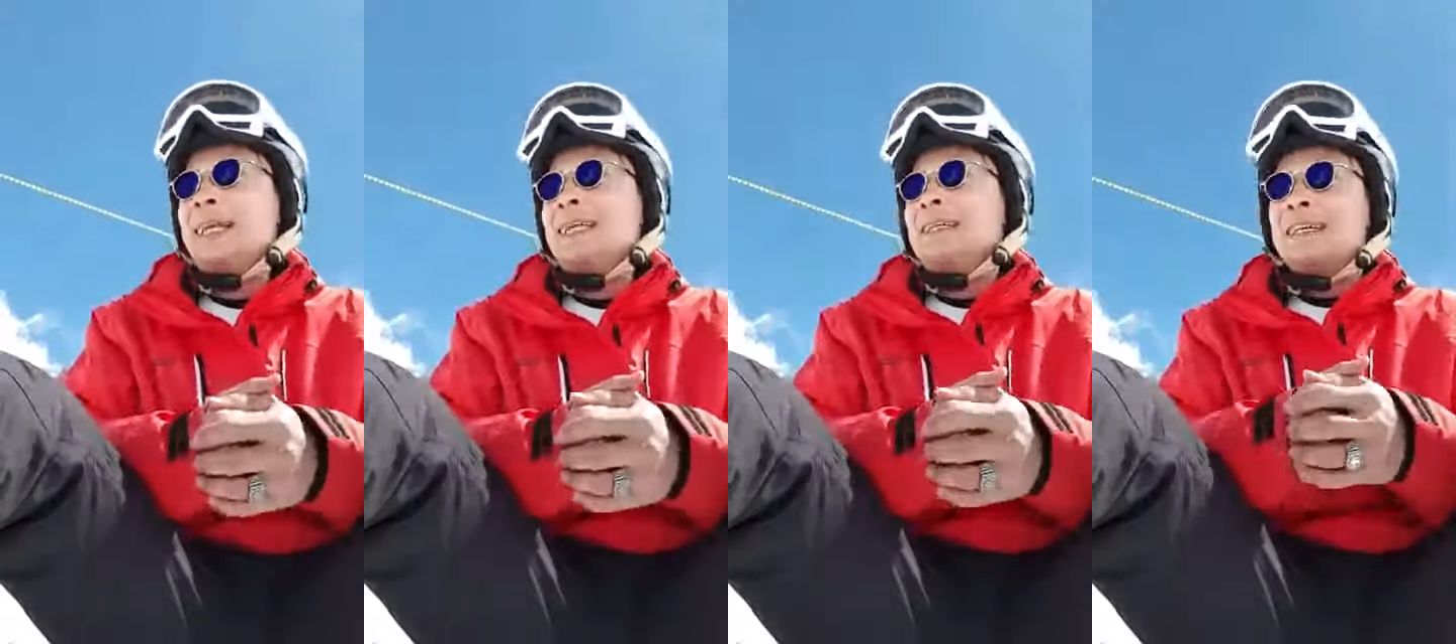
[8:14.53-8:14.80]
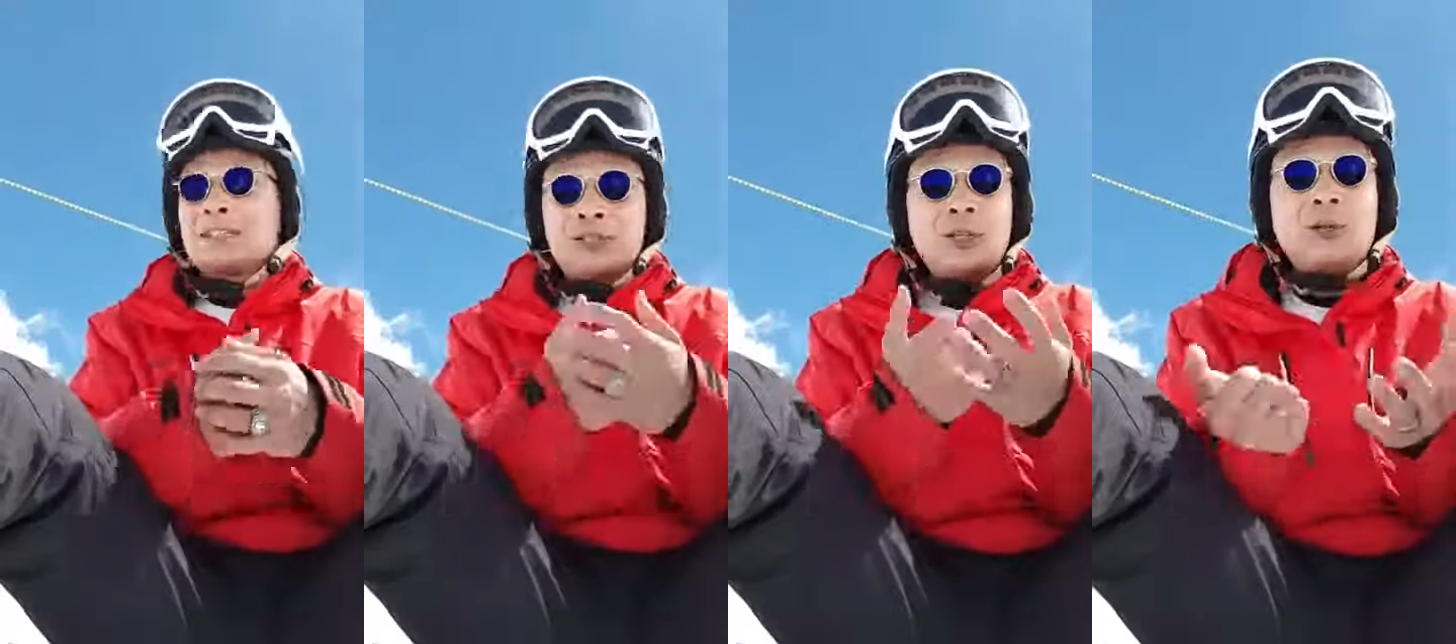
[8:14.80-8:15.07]

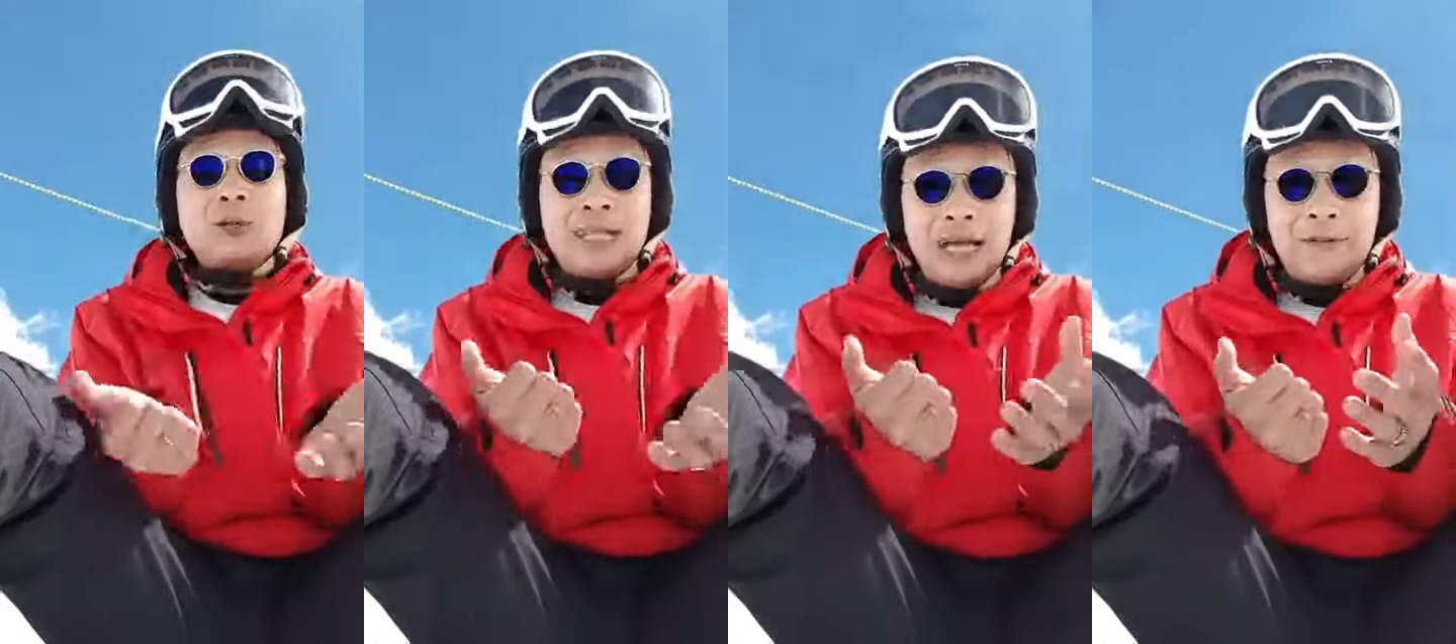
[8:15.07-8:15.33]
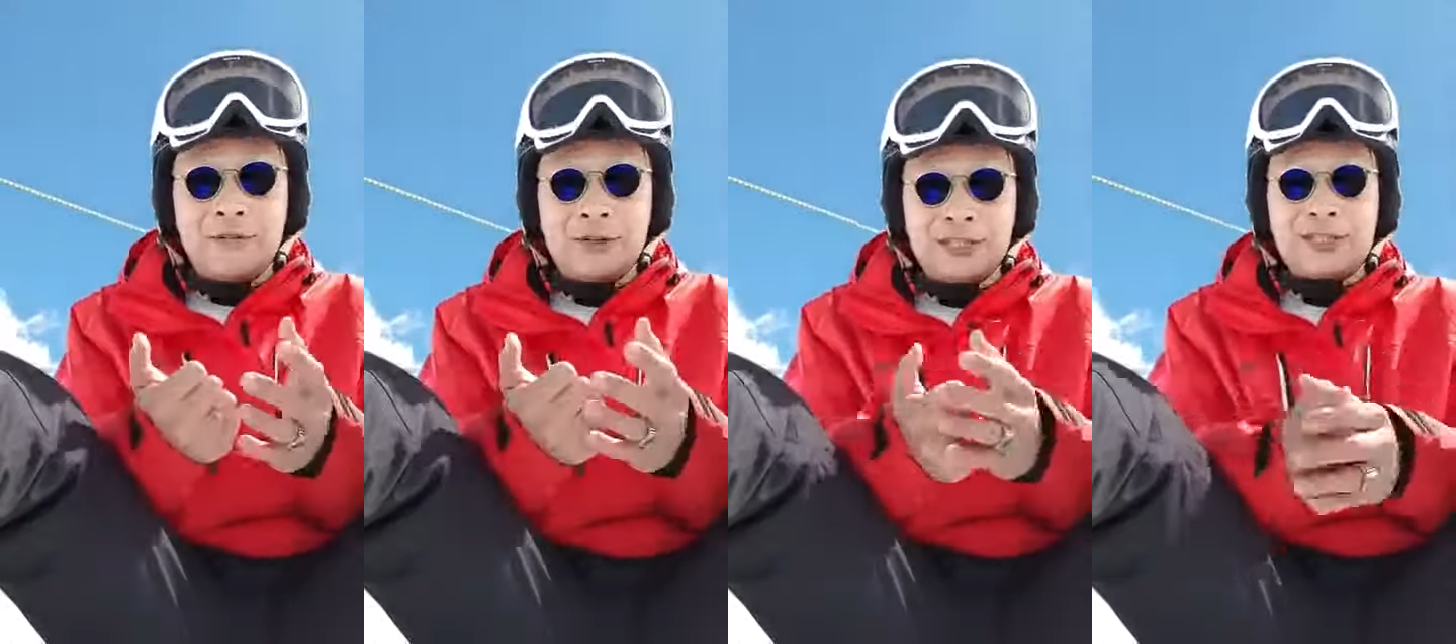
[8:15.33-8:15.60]
There's no
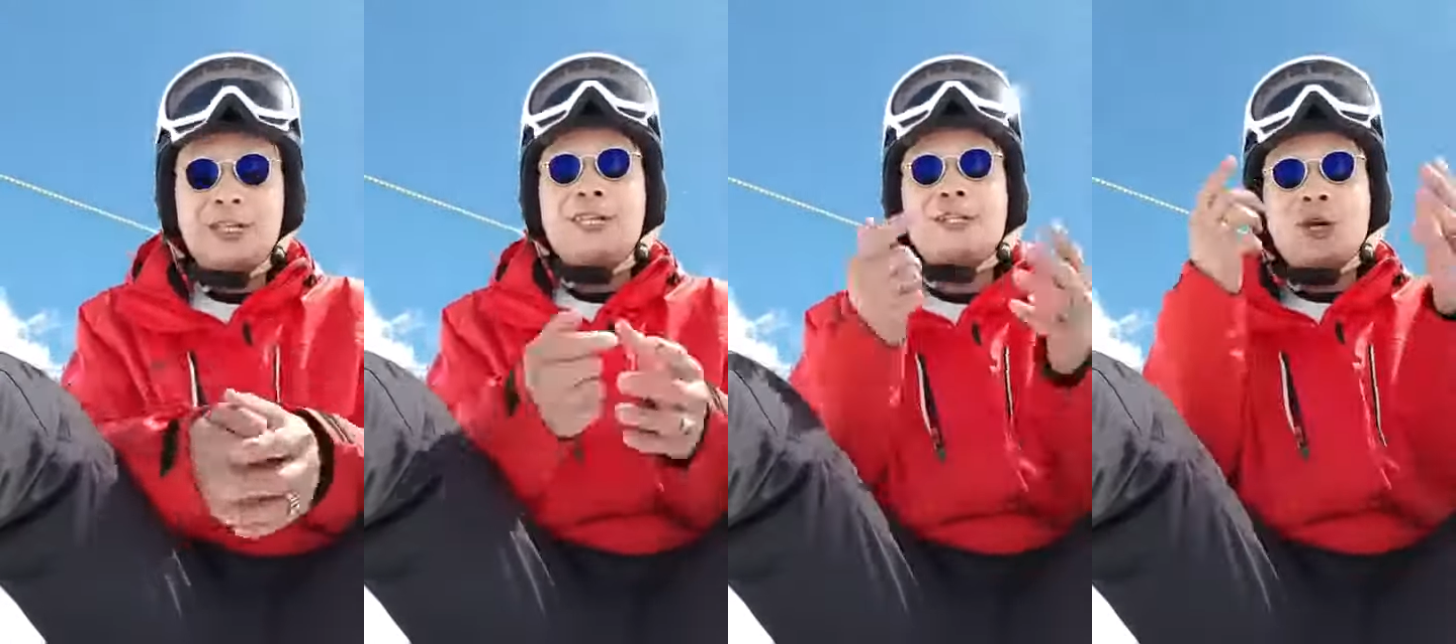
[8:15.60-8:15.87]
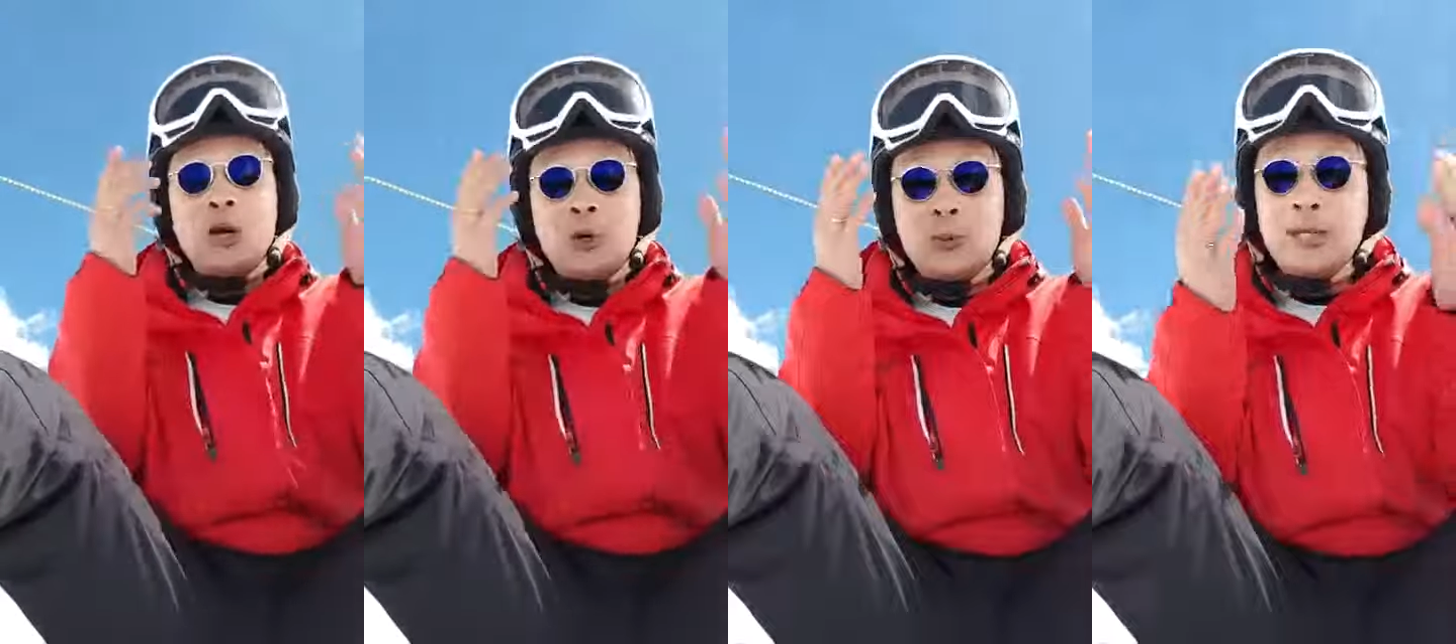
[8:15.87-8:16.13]
leverage. It's
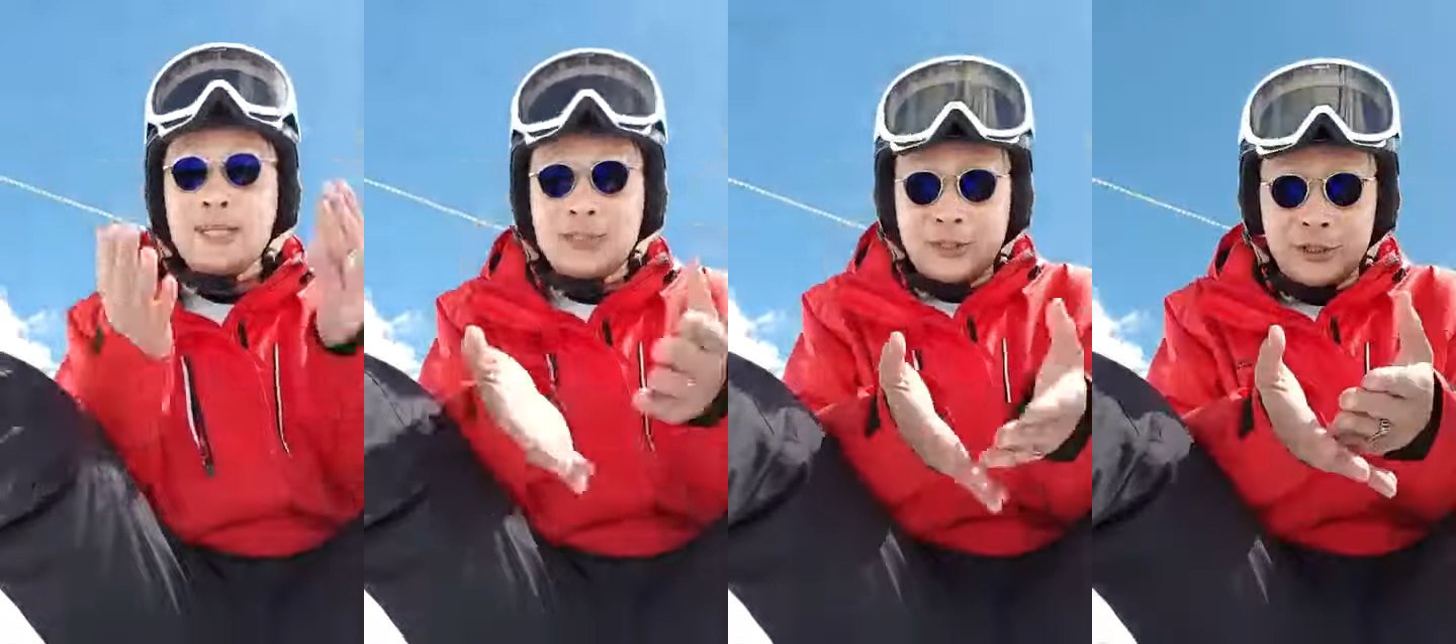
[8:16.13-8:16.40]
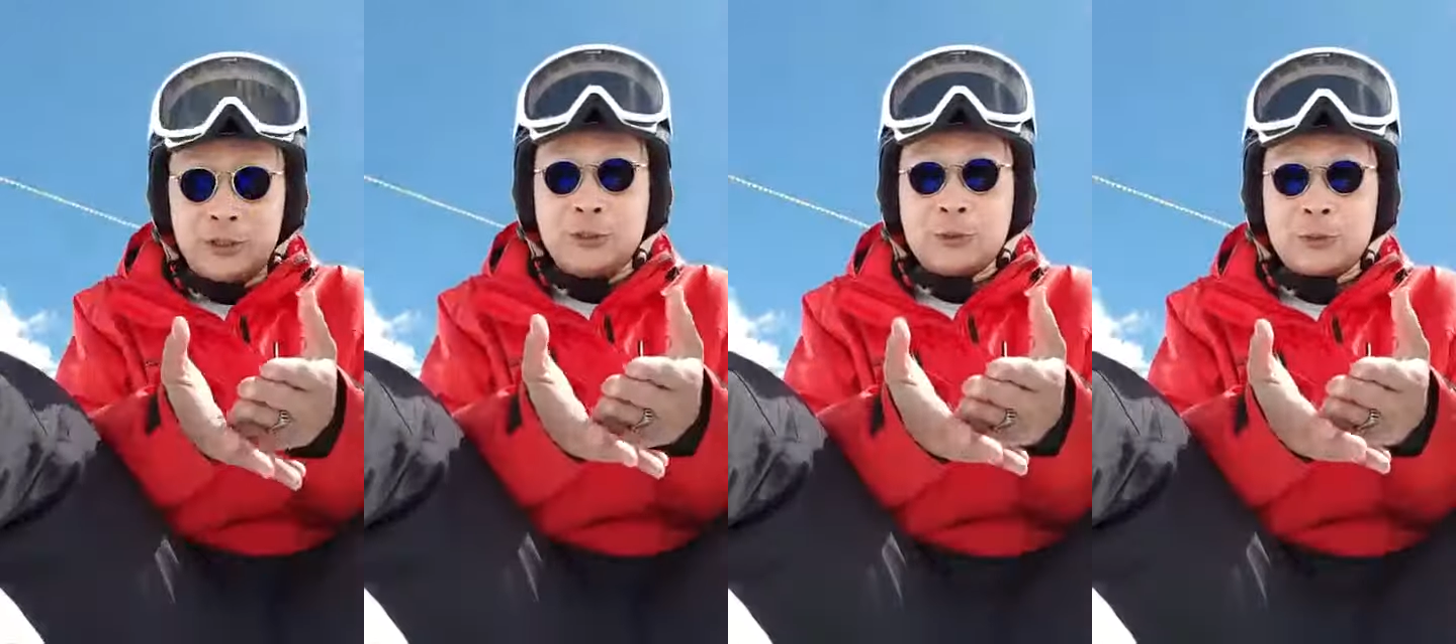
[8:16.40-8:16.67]

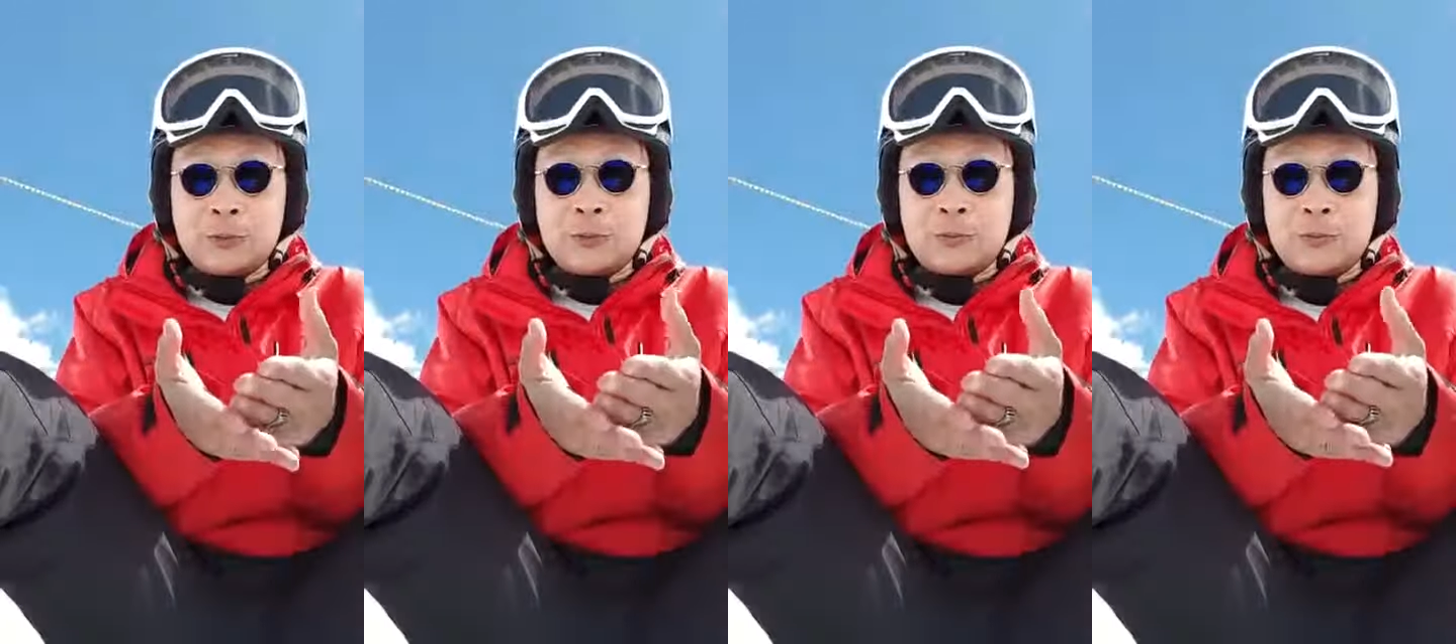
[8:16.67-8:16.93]
always you.